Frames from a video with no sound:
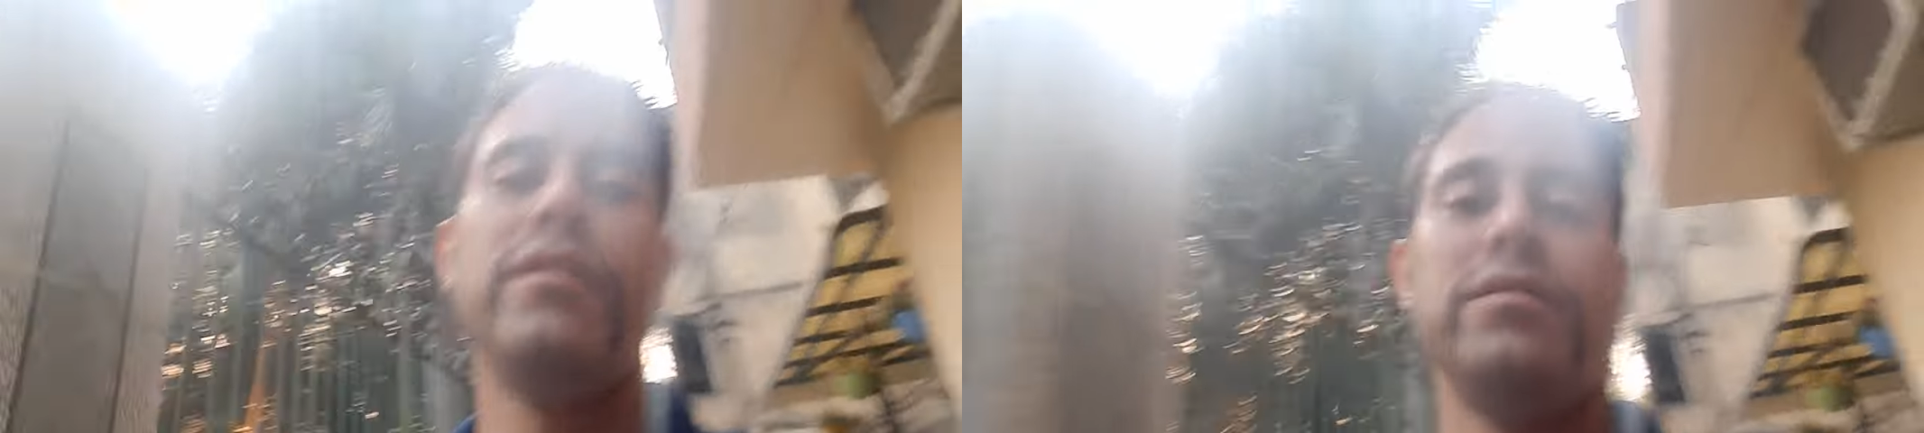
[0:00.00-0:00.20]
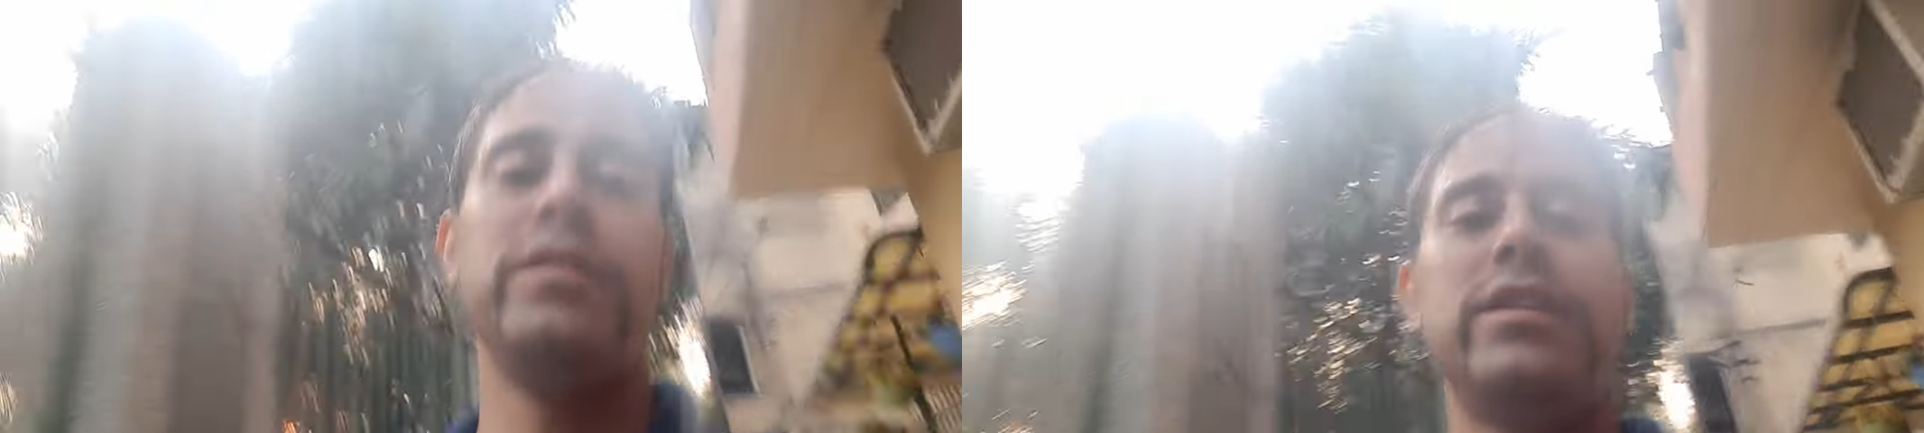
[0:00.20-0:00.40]

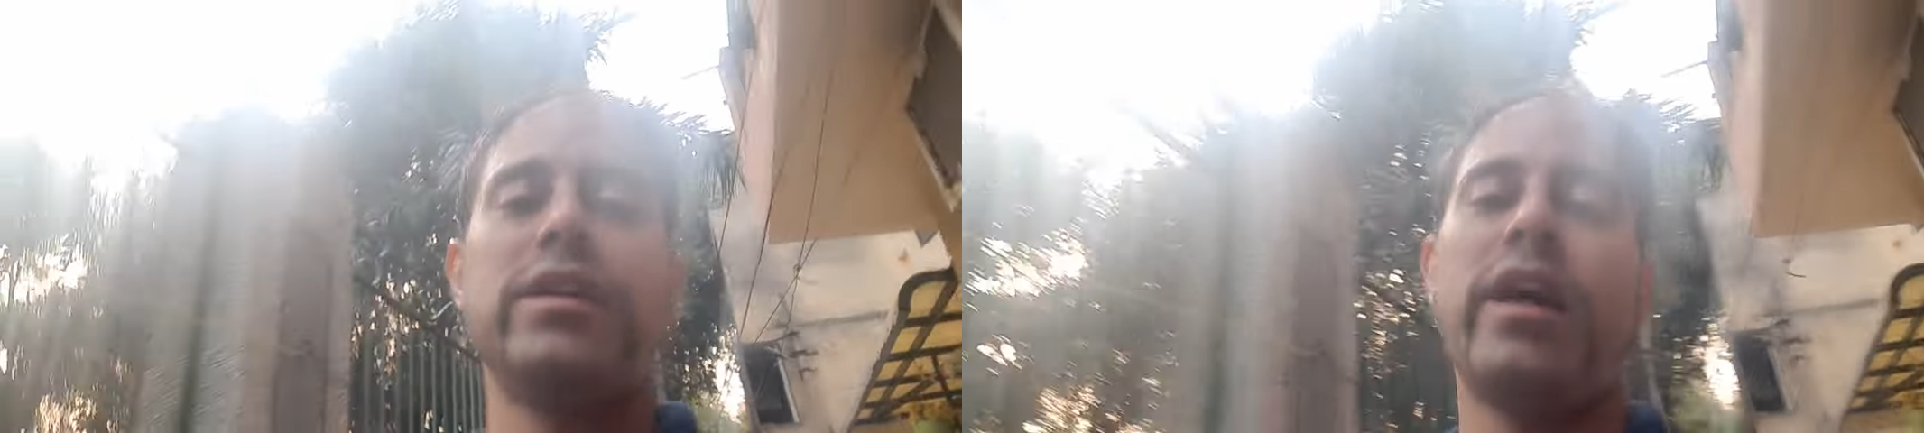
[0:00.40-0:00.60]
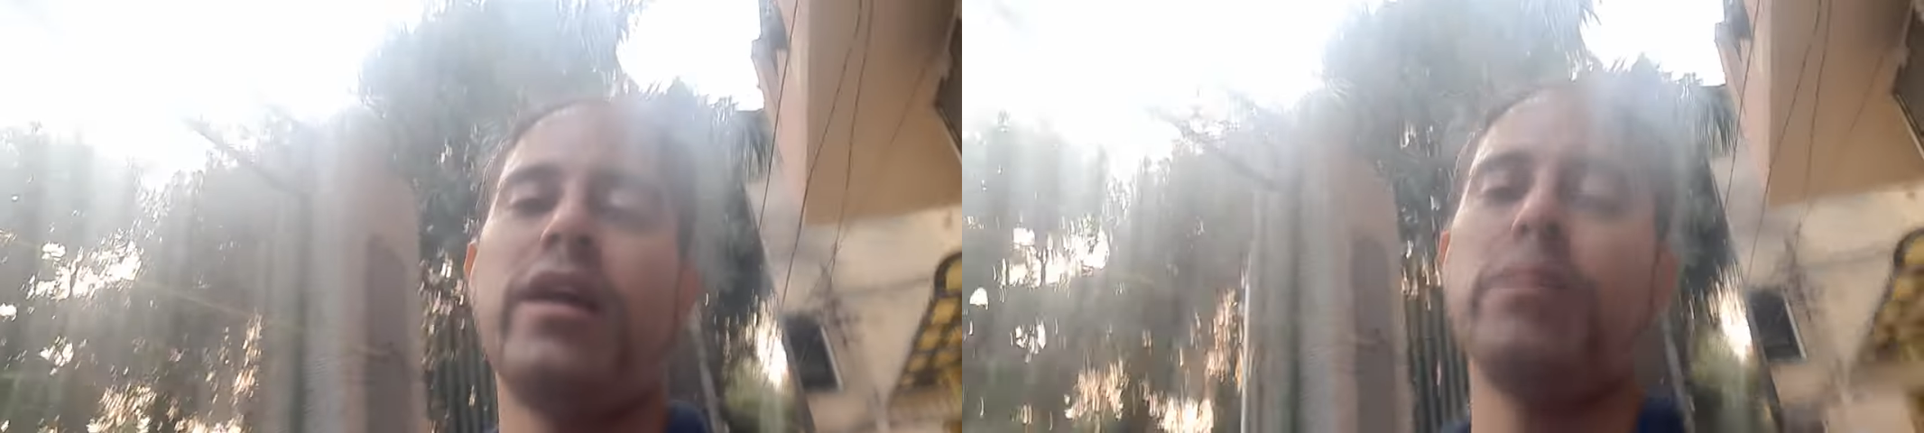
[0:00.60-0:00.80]

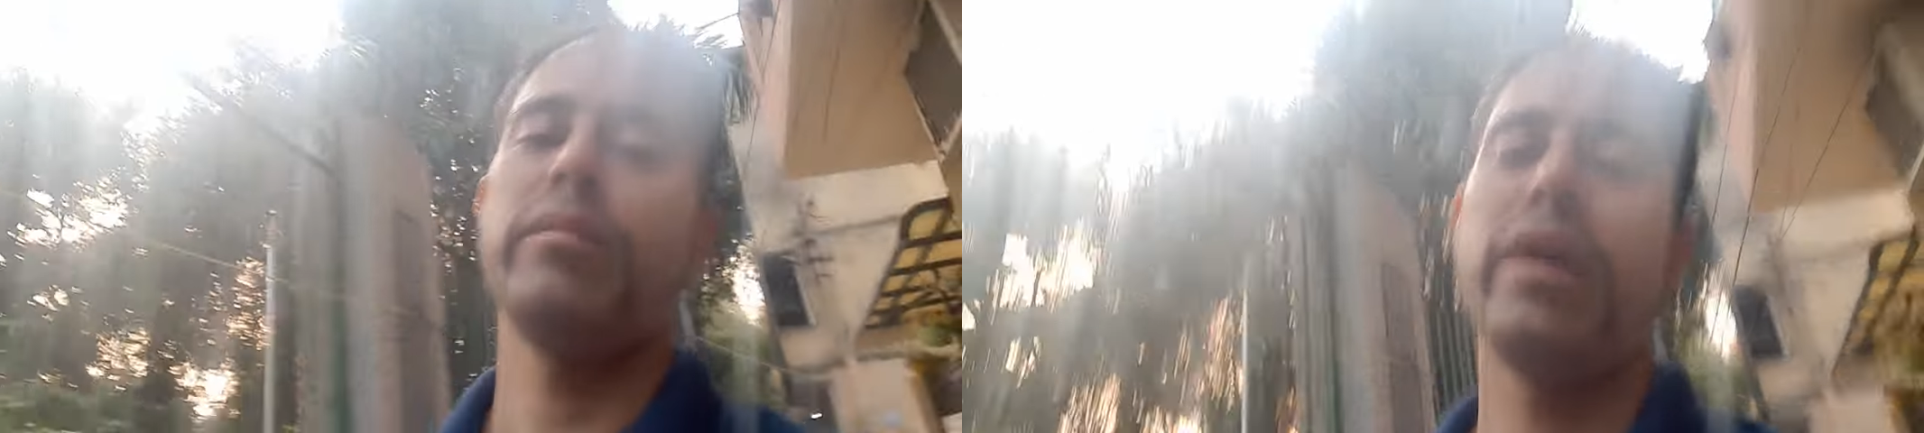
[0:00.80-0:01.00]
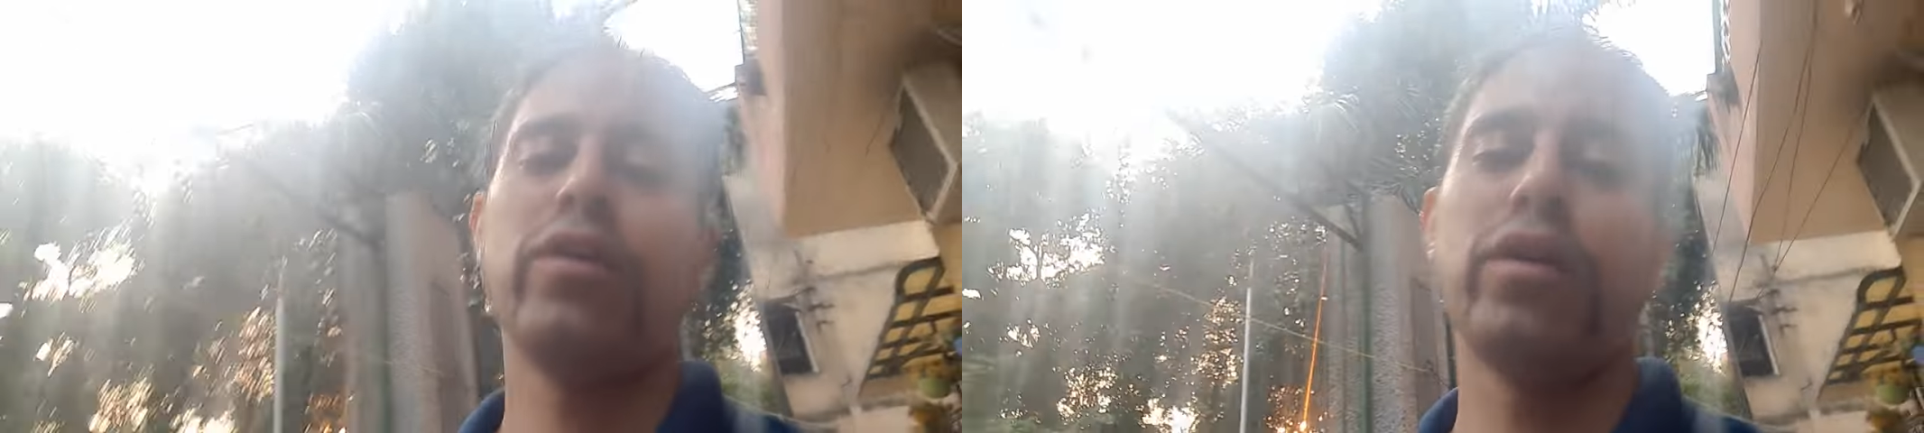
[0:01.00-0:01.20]
which can
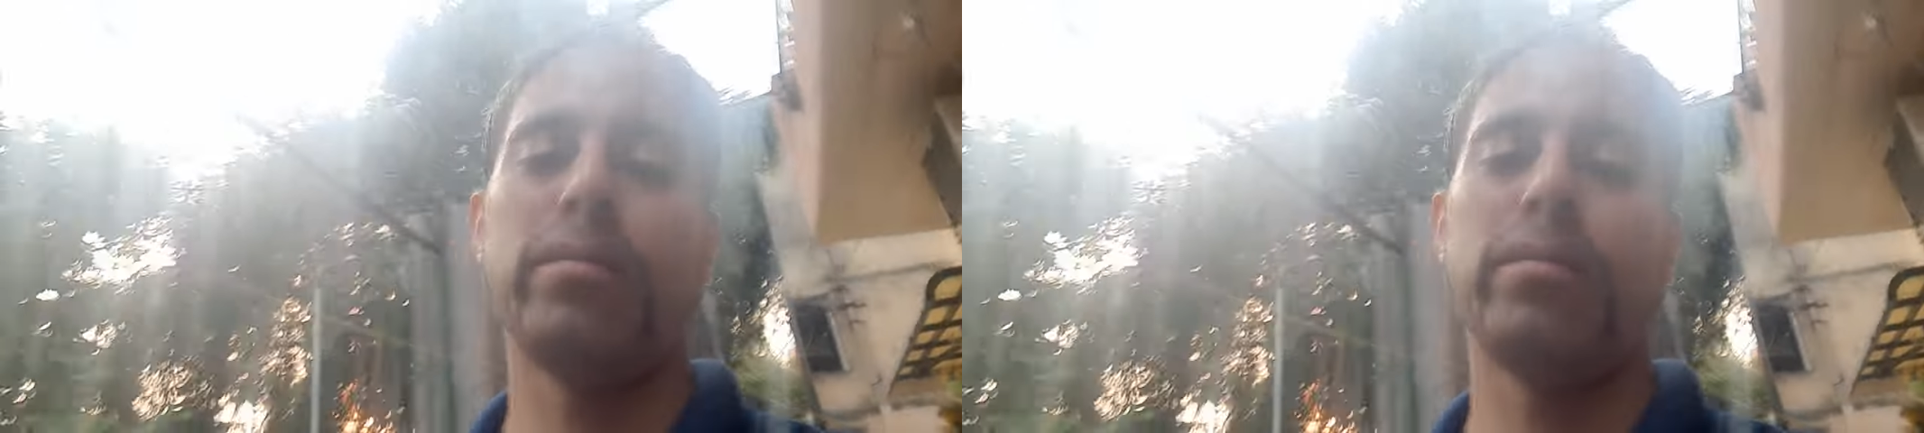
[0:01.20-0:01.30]
make or